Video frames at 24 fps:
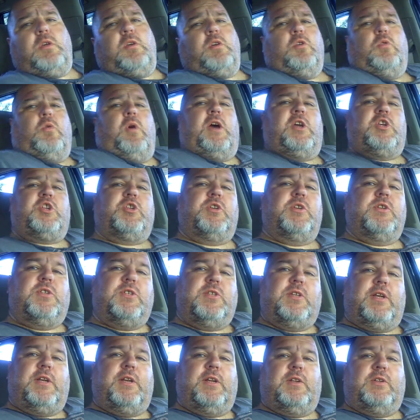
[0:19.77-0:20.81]
question
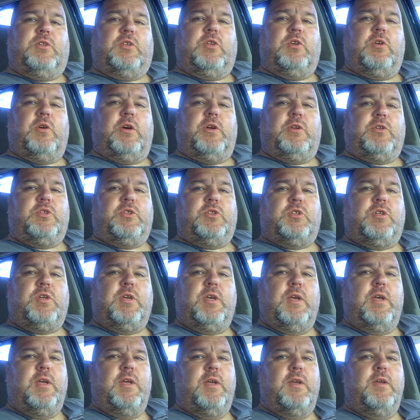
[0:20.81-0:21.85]
sent in to us
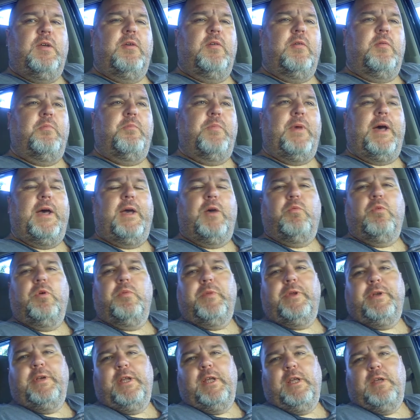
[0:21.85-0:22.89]
by a
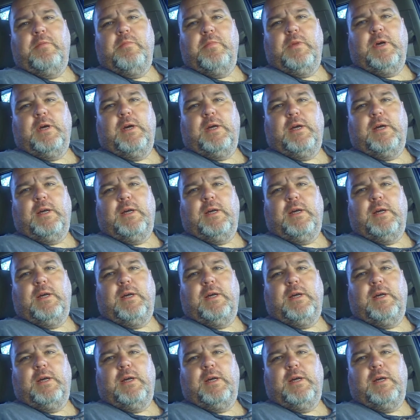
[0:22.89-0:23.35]
woman named